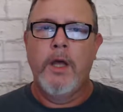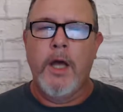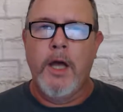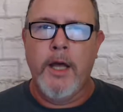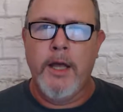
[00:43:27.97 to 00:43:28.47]

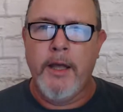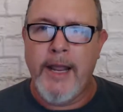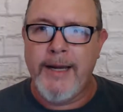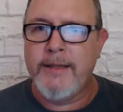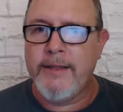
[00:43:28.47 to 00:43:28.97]

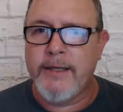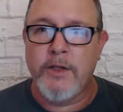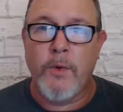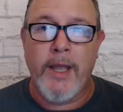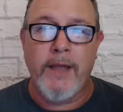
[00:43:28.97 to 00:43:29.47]
anything in
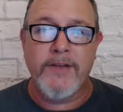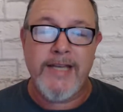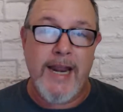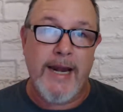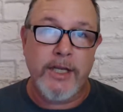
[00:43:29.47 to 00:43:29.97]
the way of a
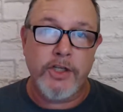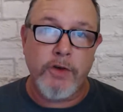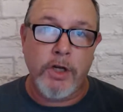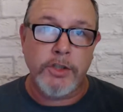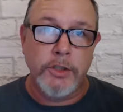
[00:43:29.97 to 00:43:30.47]
tannic
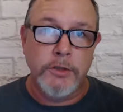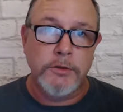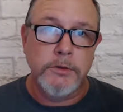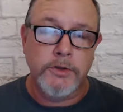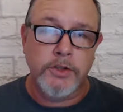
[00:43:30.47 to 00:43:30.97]
structure.
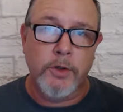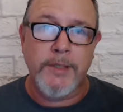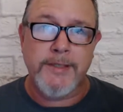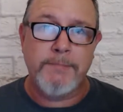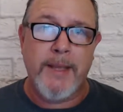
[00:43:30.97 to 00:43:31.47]
So
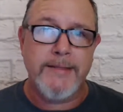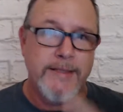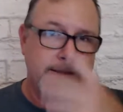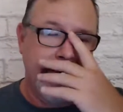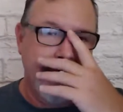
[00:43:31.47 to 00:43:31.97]
it's
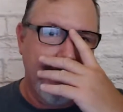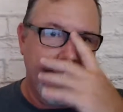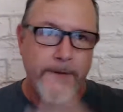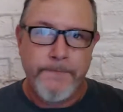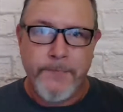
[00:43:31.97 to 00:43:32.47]
basically,
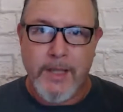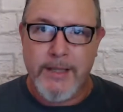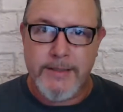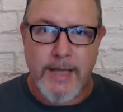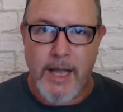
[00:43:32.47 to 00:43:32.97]

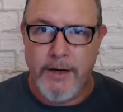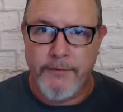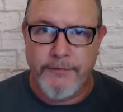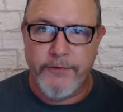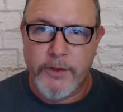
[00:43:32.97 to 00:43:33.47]
it's kind
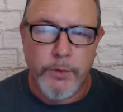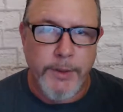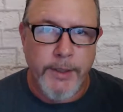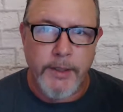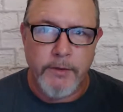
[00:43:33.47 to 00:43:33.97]
of
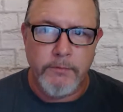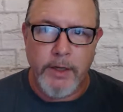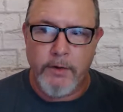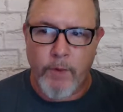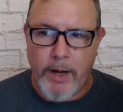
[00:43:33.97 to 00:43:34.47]
fluid
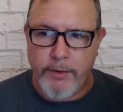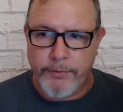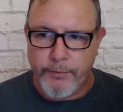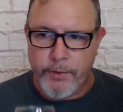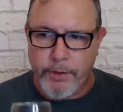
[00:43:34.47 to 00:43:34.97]
and right
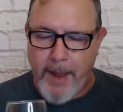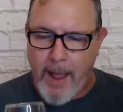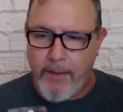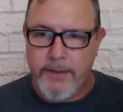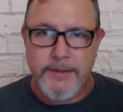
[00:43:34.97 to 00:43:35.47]
through your
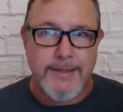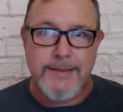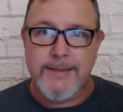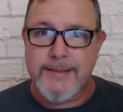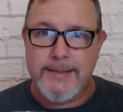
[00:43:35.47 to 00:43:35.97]
palate,
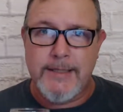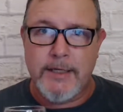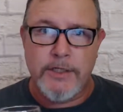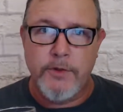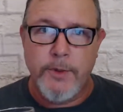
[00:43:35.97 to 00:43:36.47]
doesn't
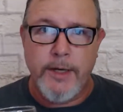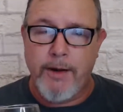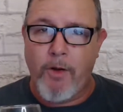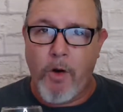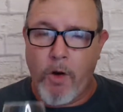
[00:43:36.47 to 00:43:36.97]
stick to it
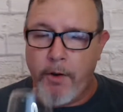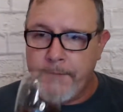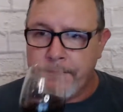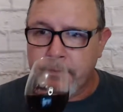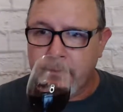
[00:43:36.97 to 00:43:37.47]
at
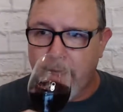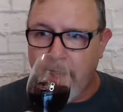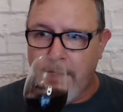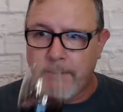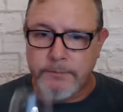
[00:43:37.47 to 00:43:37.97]
all.
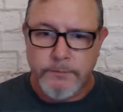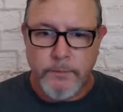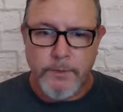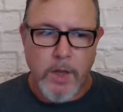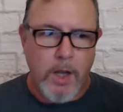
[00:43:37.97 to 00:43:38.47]

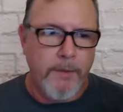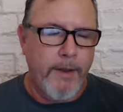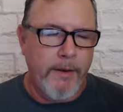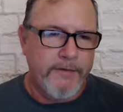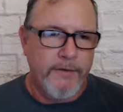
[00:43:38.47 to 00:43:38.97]
We talk
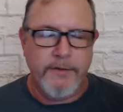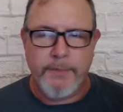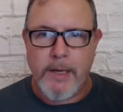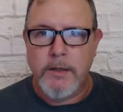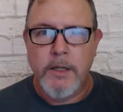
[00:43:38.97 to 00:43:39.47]
about it. So I
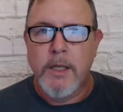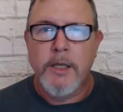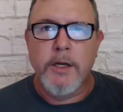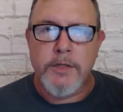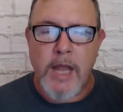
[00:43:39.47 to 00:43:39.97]
spent
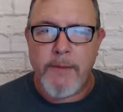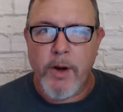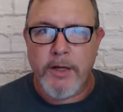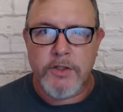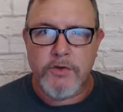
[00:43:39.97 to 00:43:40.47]
time
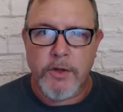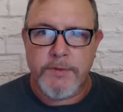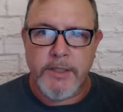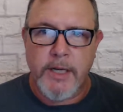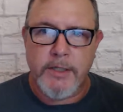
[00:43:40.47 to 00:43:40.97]
writing
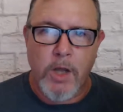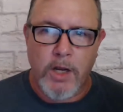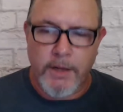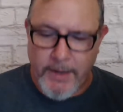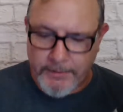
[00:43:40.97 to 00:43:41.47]
scripts today
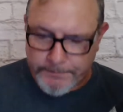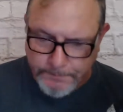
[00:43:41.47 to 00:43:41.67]
talking about